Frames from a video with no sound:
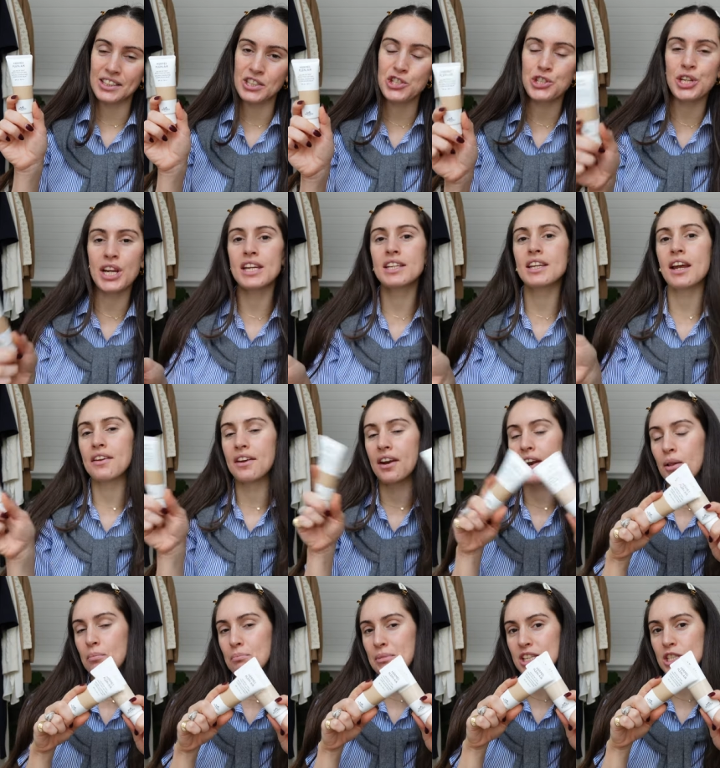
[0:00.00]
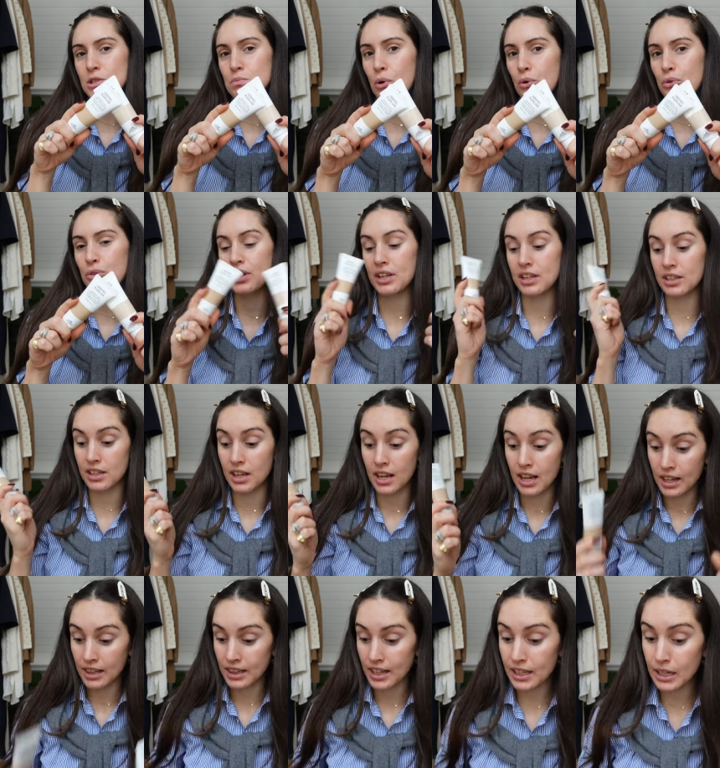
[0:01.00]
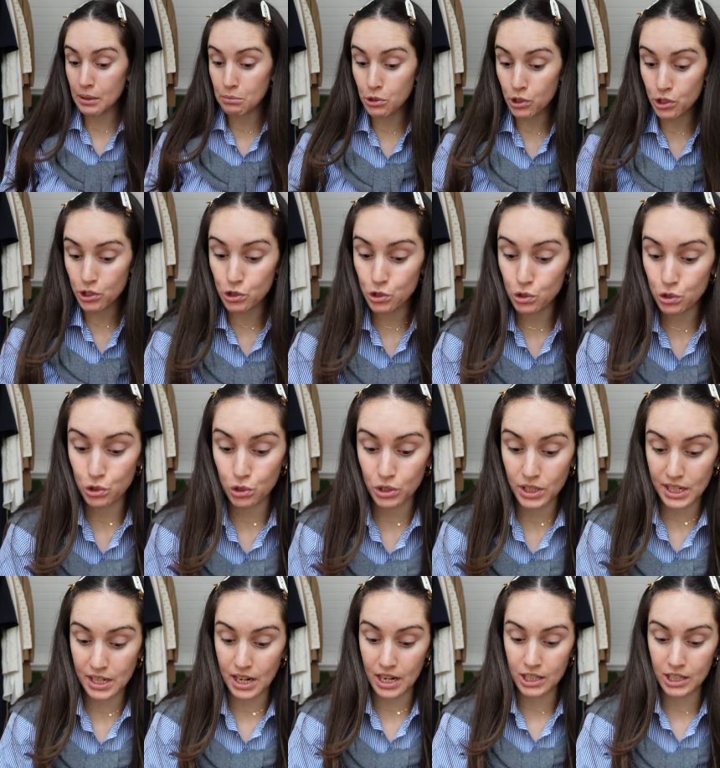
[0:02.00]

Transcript: shade and then I'll mix both in like I'm gonna do today